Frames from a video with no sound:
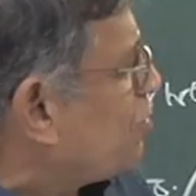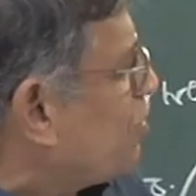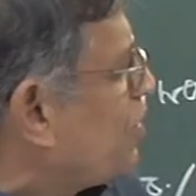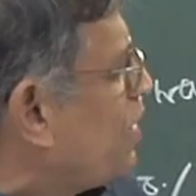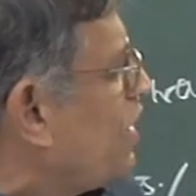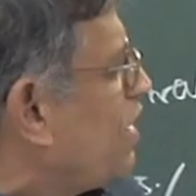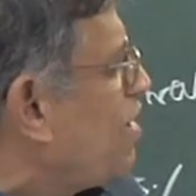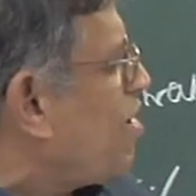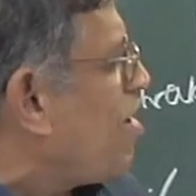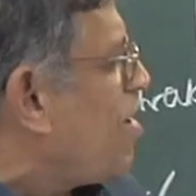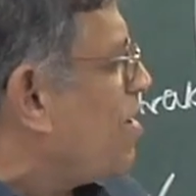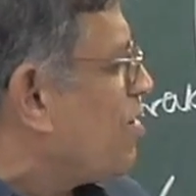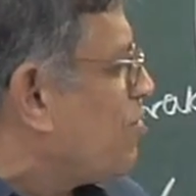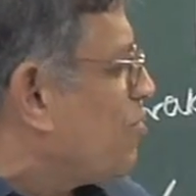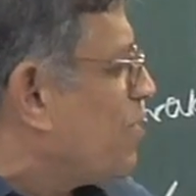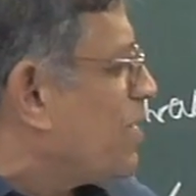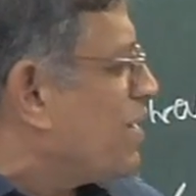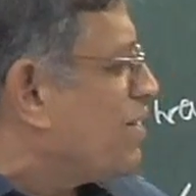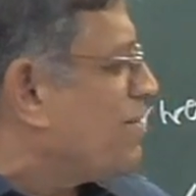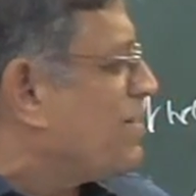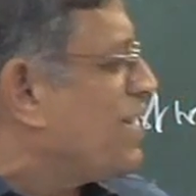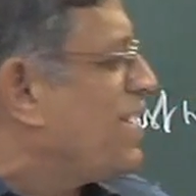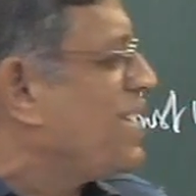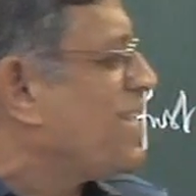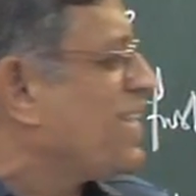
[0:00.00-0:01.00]
he called one
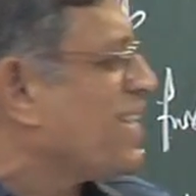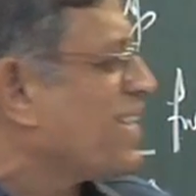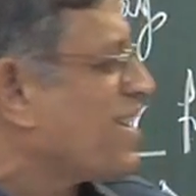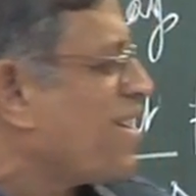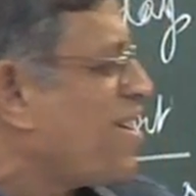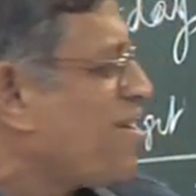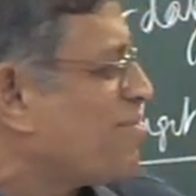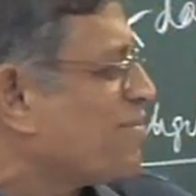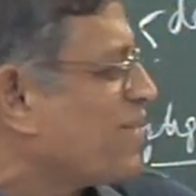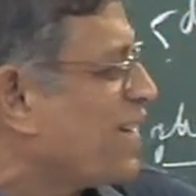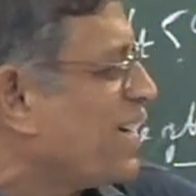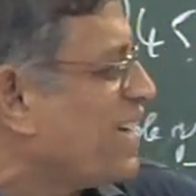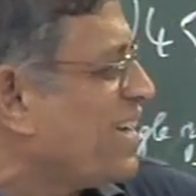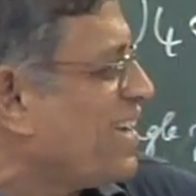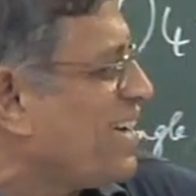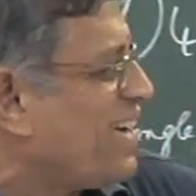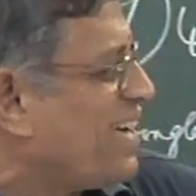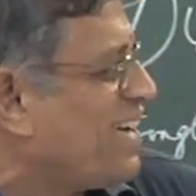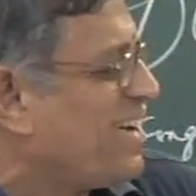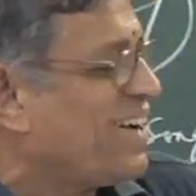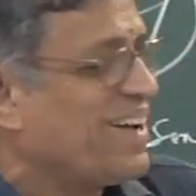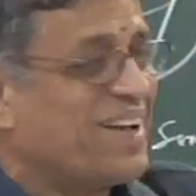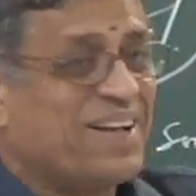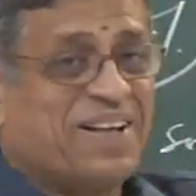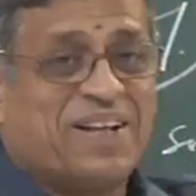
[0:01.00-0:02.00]
of the
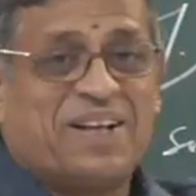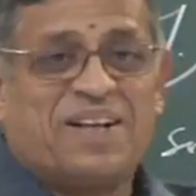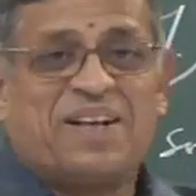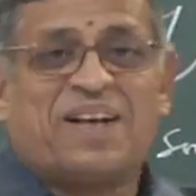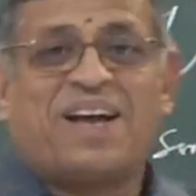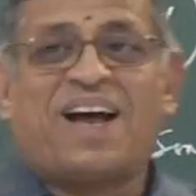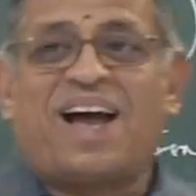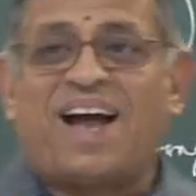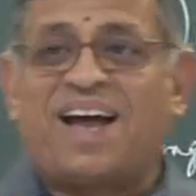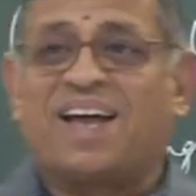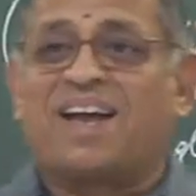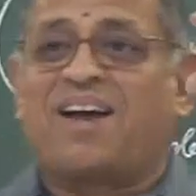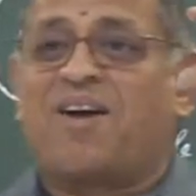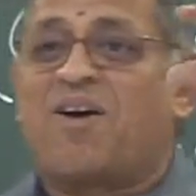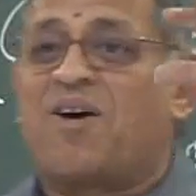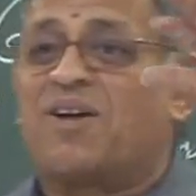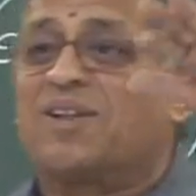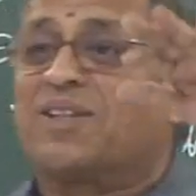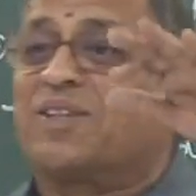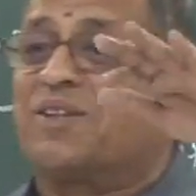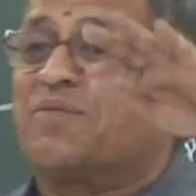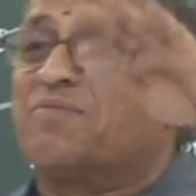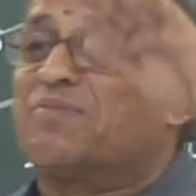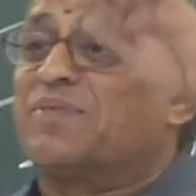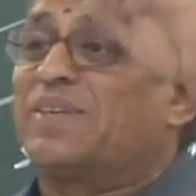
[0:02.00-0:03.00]
Ramgadiya, I
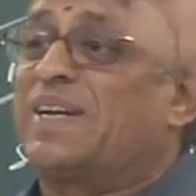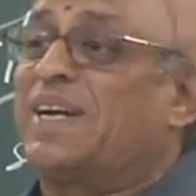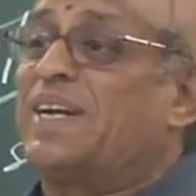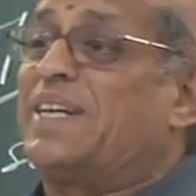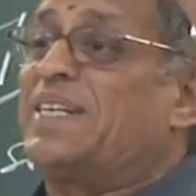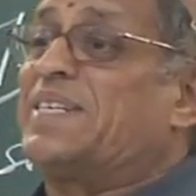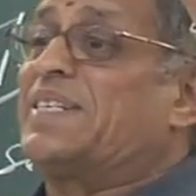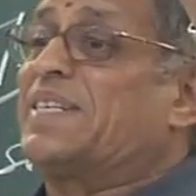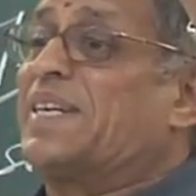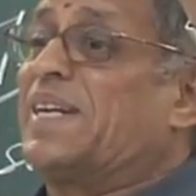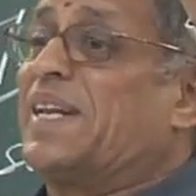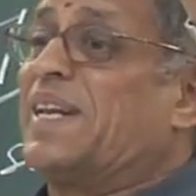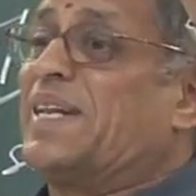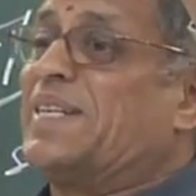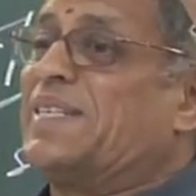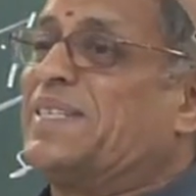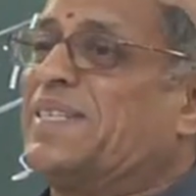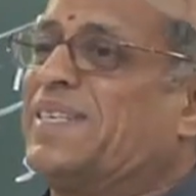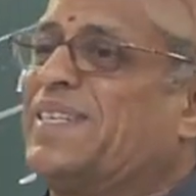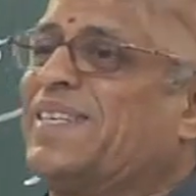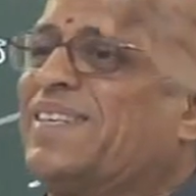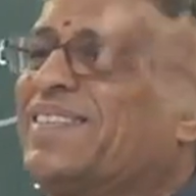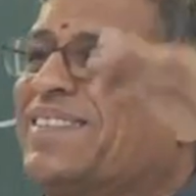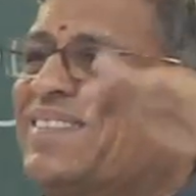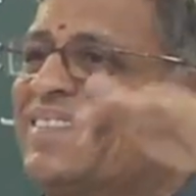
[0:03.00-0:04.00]
call them traditional
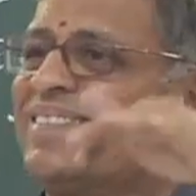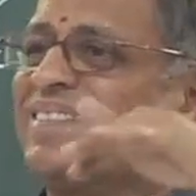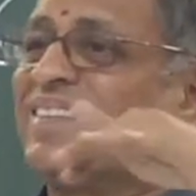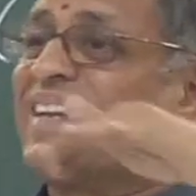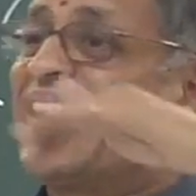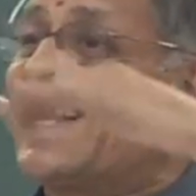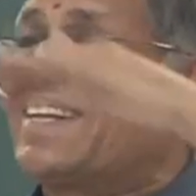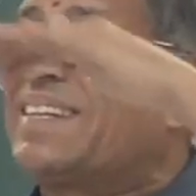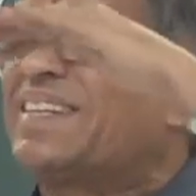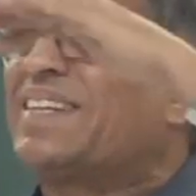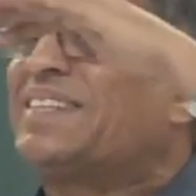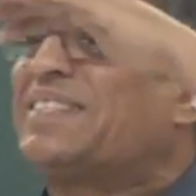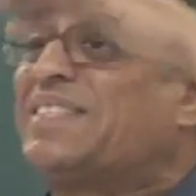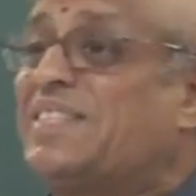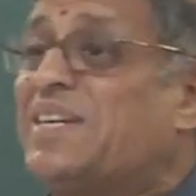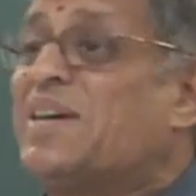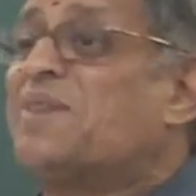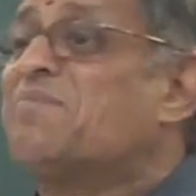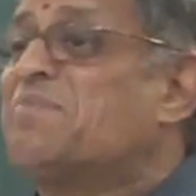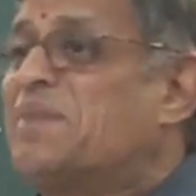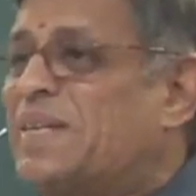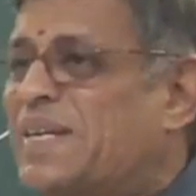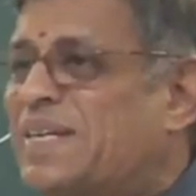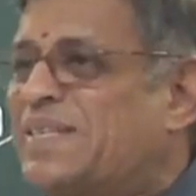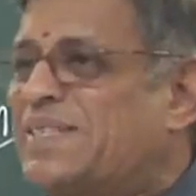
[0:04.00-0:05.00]
engineers, like the
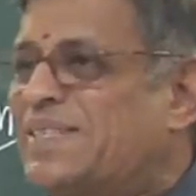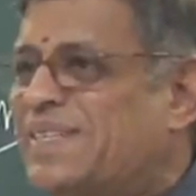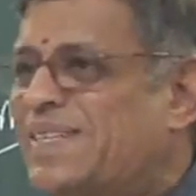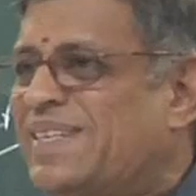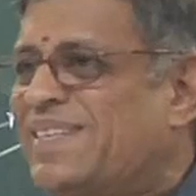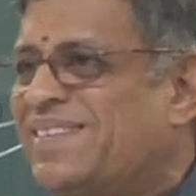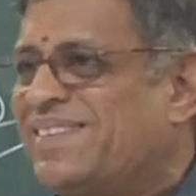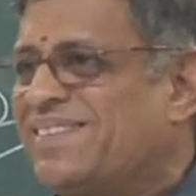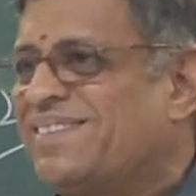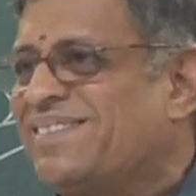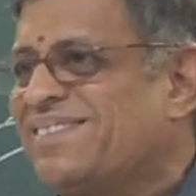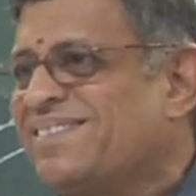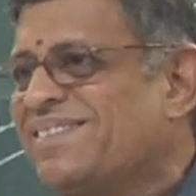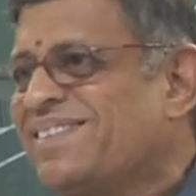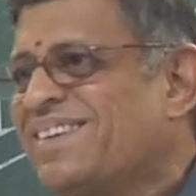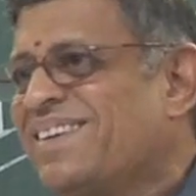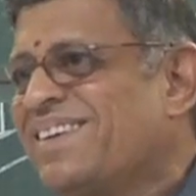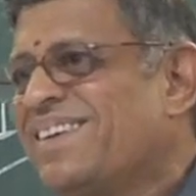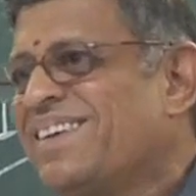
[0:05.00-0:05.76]
German engineers.